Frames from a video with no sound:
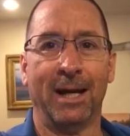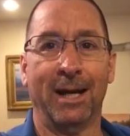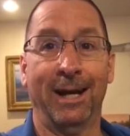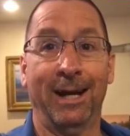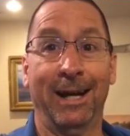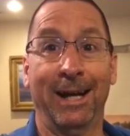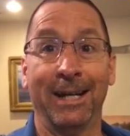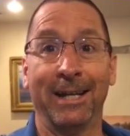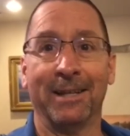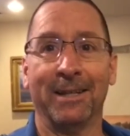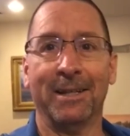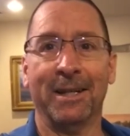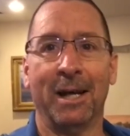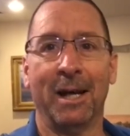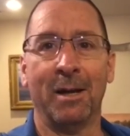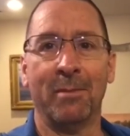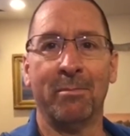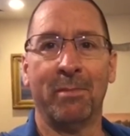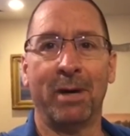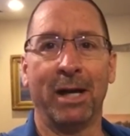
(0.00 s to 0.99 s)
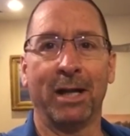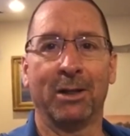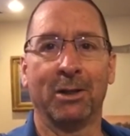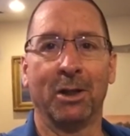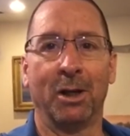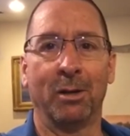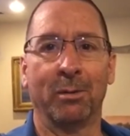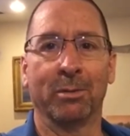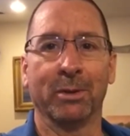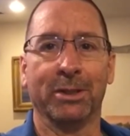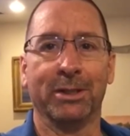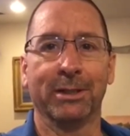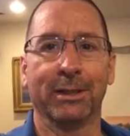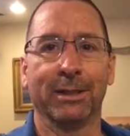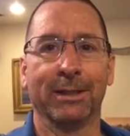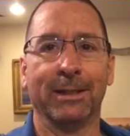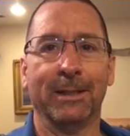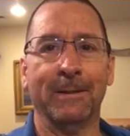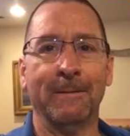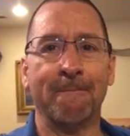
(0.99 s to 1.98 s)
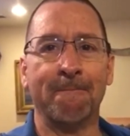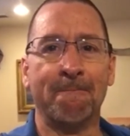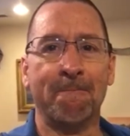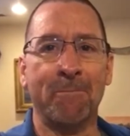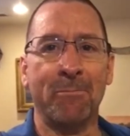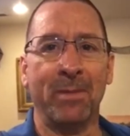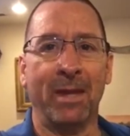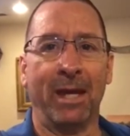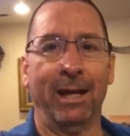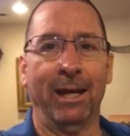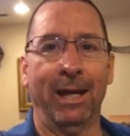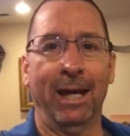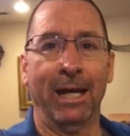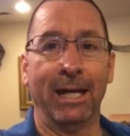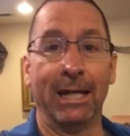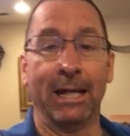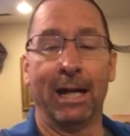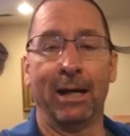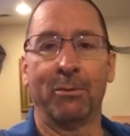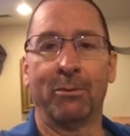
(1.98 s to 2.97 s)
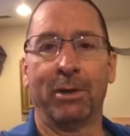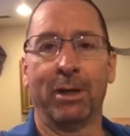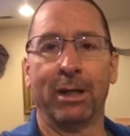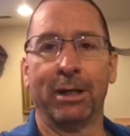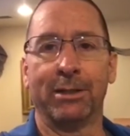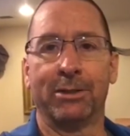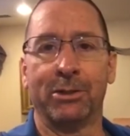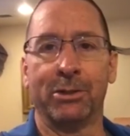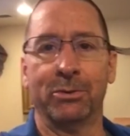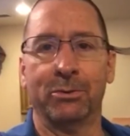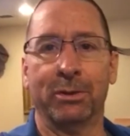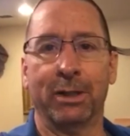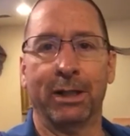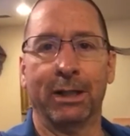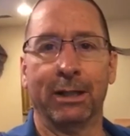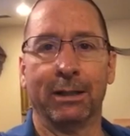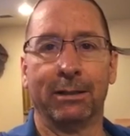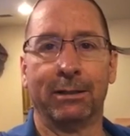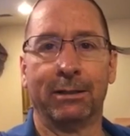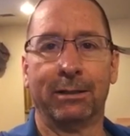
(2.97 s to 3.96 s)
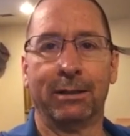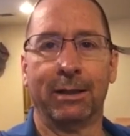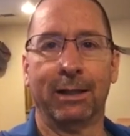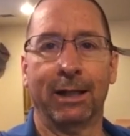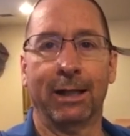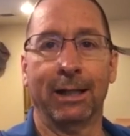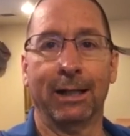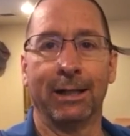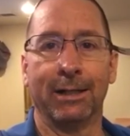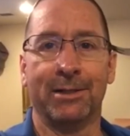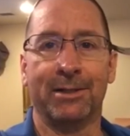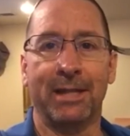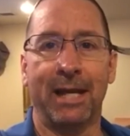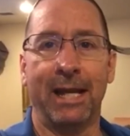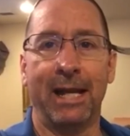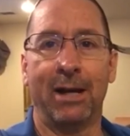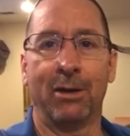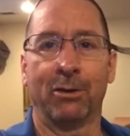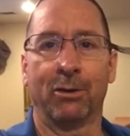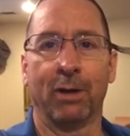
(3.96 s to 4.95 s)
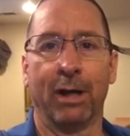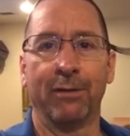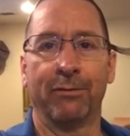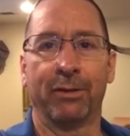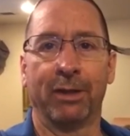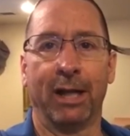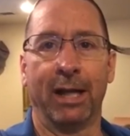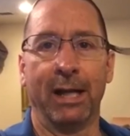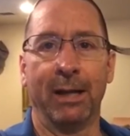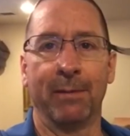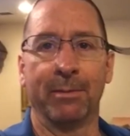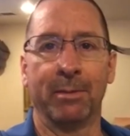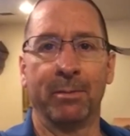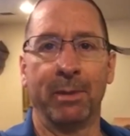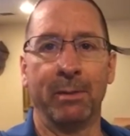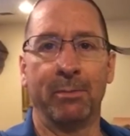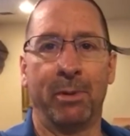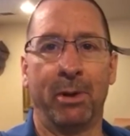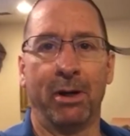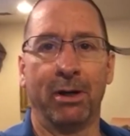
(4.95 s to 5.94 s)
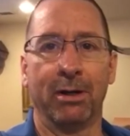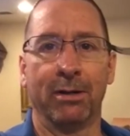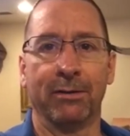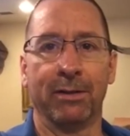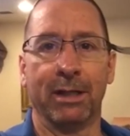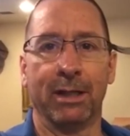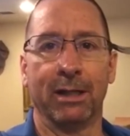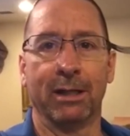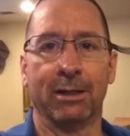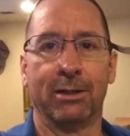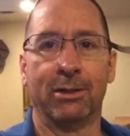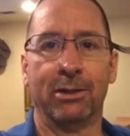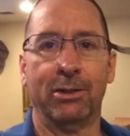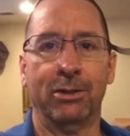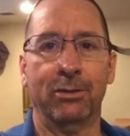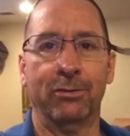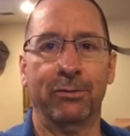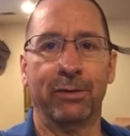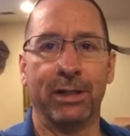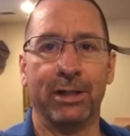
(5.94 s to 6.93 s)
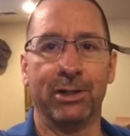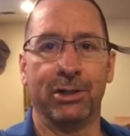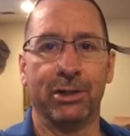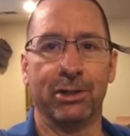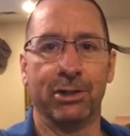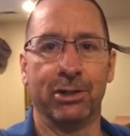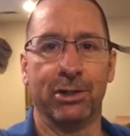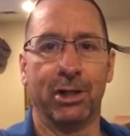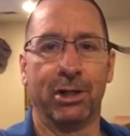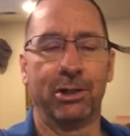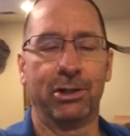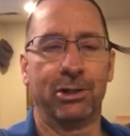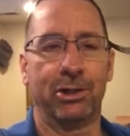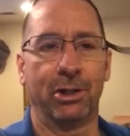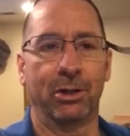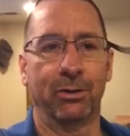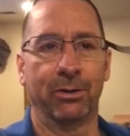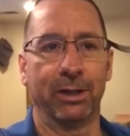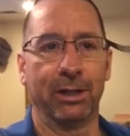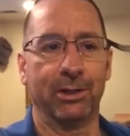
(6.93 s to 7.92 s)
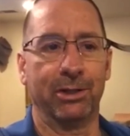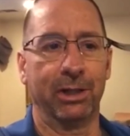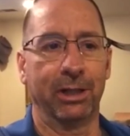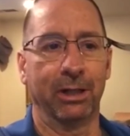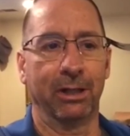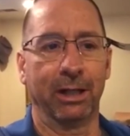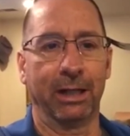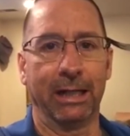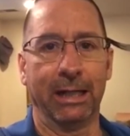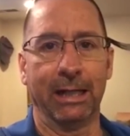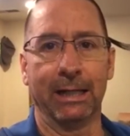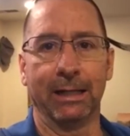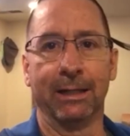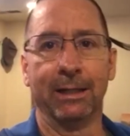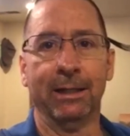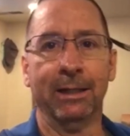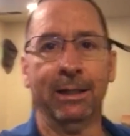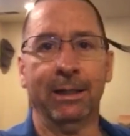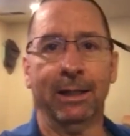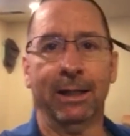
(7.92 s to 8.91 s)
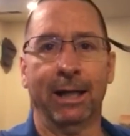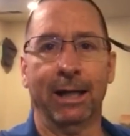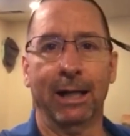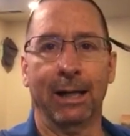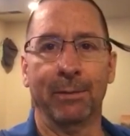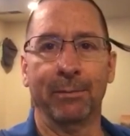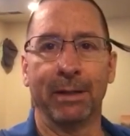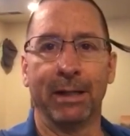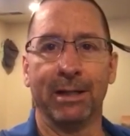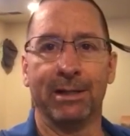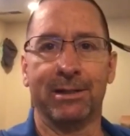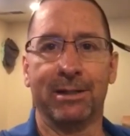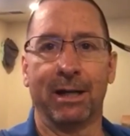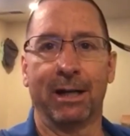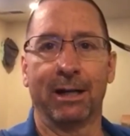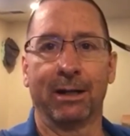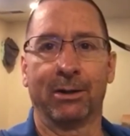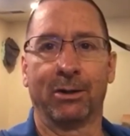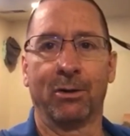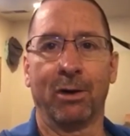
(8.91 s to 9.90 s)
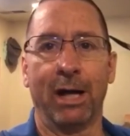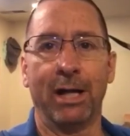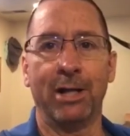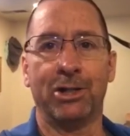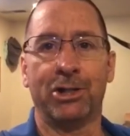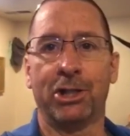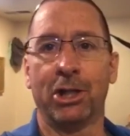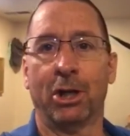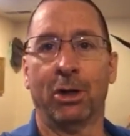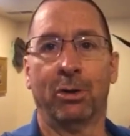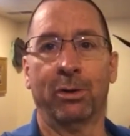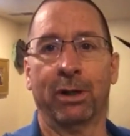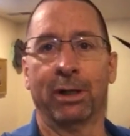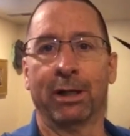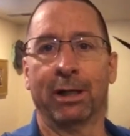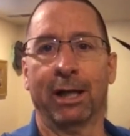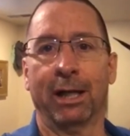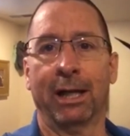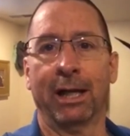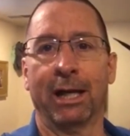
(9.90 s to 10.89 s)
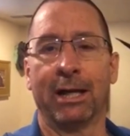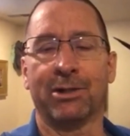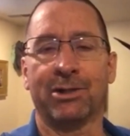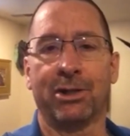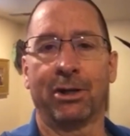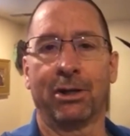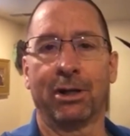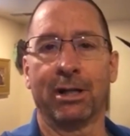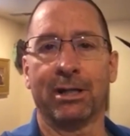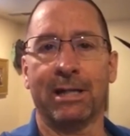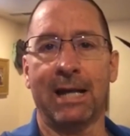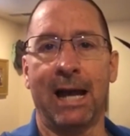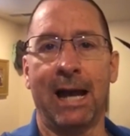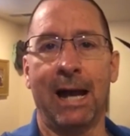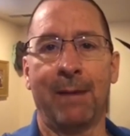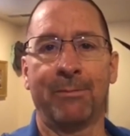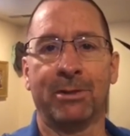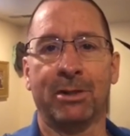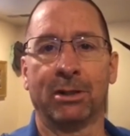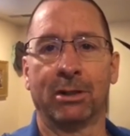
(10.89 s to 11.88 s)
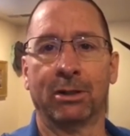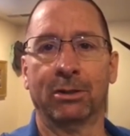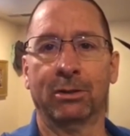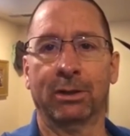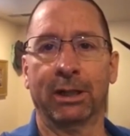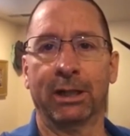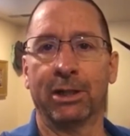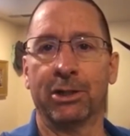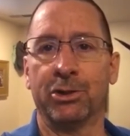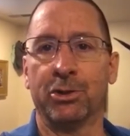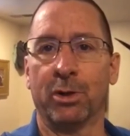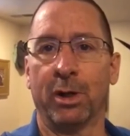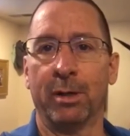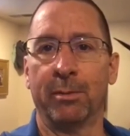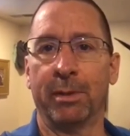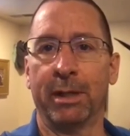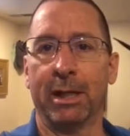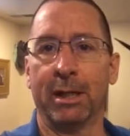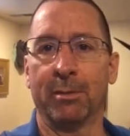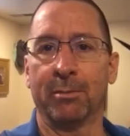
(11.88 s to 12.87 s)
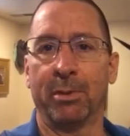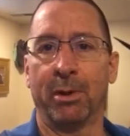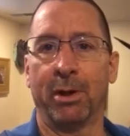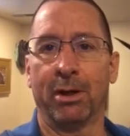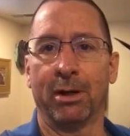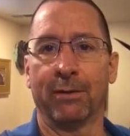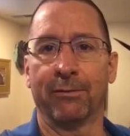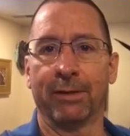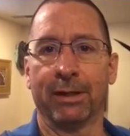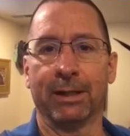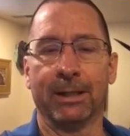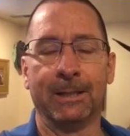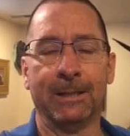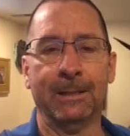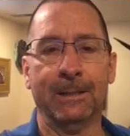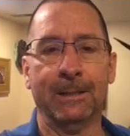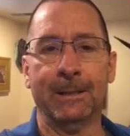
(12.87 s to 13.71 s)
Hi, I'm Michael Albrechtsen. Hey, I wanted to say how grateful I am to be part of the New Visions show this year again. It's a great show, and us artists absolutely enjoy being part of it.